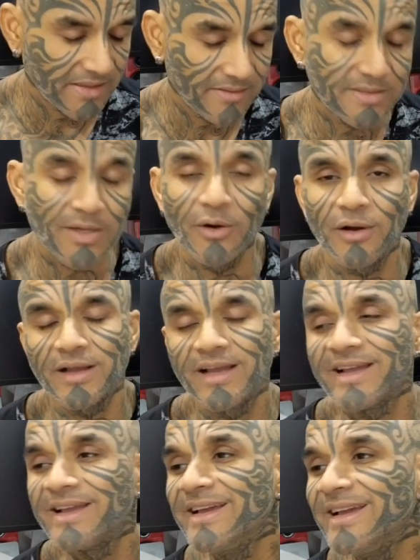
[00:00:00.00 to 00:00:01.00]
So,
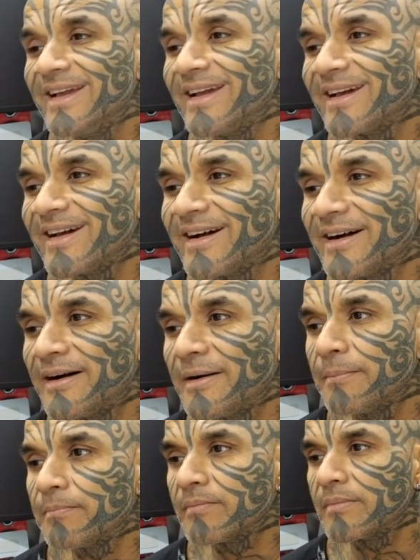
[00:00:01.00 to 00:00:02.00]

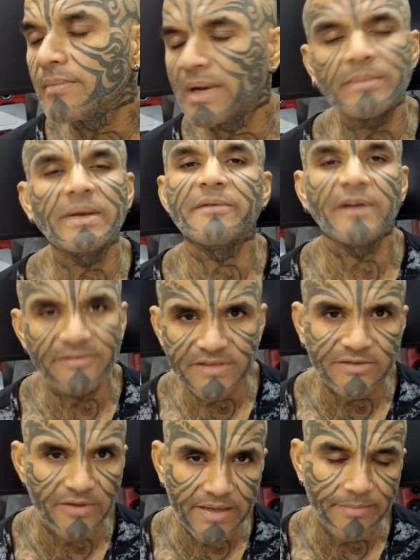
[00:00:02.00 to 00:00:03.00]
um, and my wife
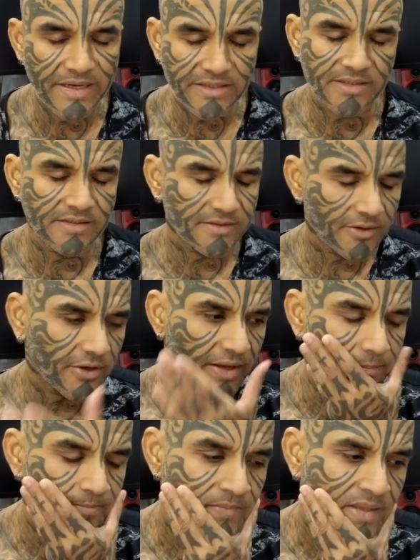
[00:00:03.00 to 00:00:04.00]
is very patient.
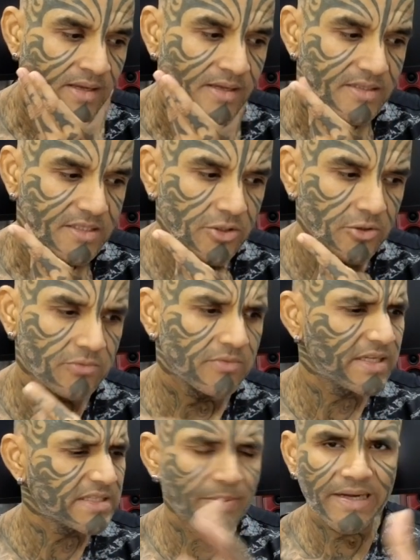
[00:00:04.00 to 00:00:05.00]
Okay. So
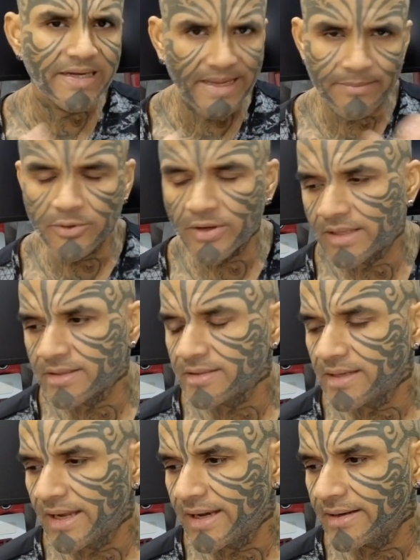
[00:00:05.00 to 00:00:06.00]
they spend time
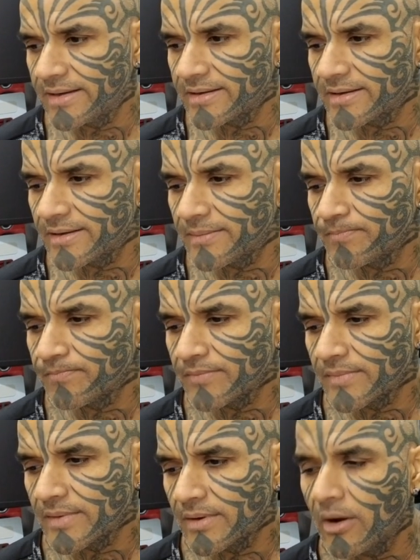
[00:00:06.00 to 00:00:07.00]
together. And um,
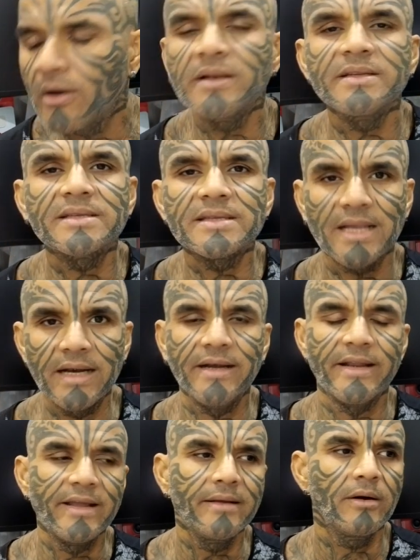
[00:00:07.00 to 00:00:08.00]
on a
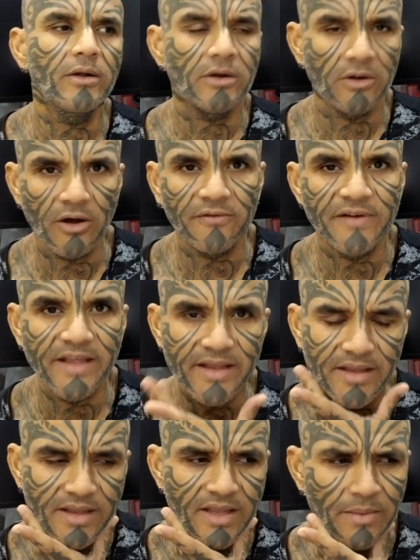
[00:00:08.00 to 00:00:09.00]
Sunday, on an off day,
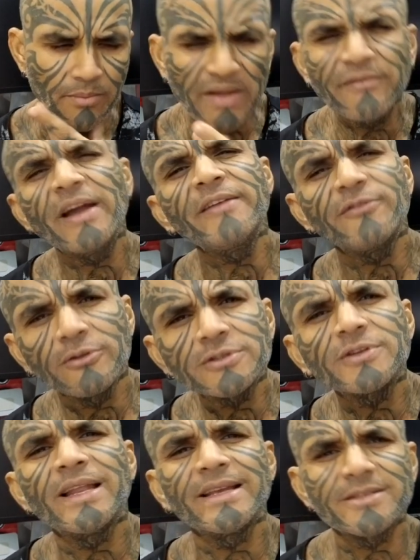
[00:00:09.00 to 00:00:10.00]
my wife
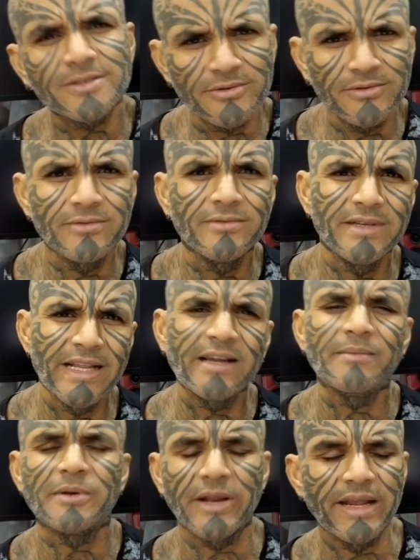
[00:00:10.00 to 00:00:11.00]
also likes to take
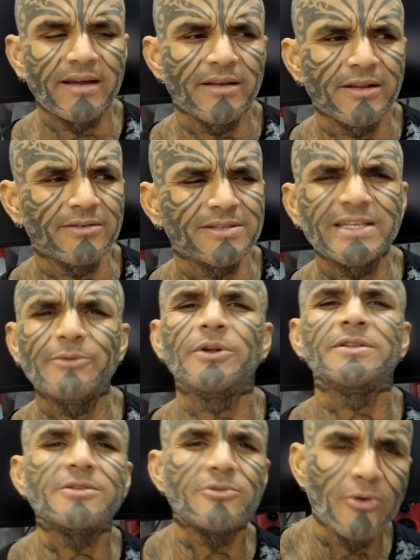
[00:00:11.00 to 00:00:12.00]
a break. You know, she
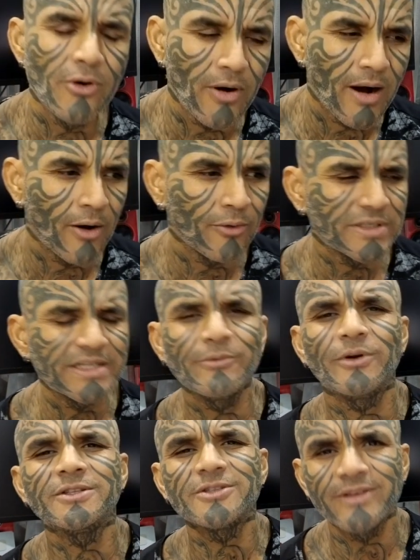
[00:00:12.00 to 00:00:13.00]
wants to go out, she
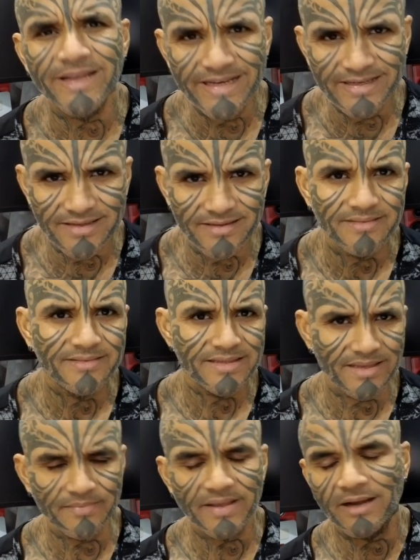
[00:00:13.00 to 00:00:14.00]
wants to eat
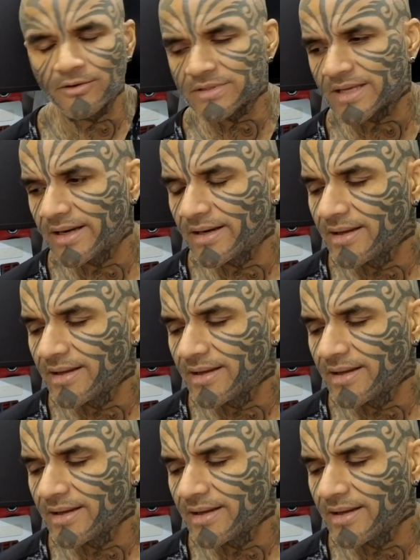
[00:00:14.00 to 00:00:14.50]
something outside.